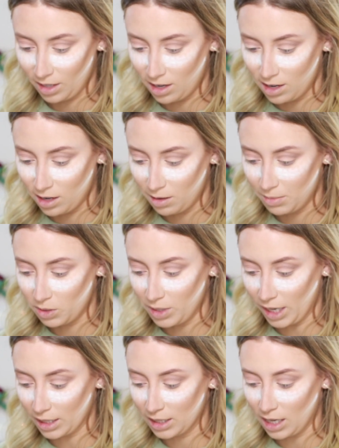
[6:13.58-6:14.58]
Um, so
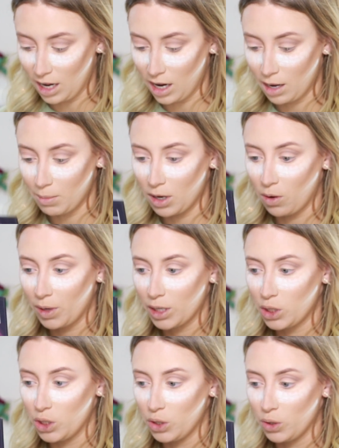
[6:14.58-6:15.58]
next I'm
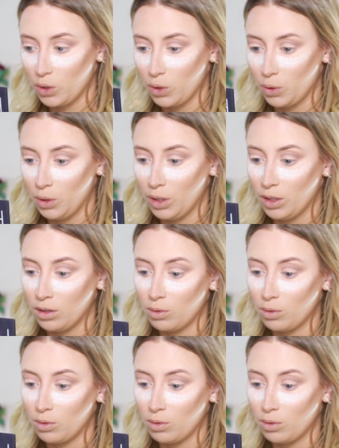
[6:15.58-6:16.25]
going to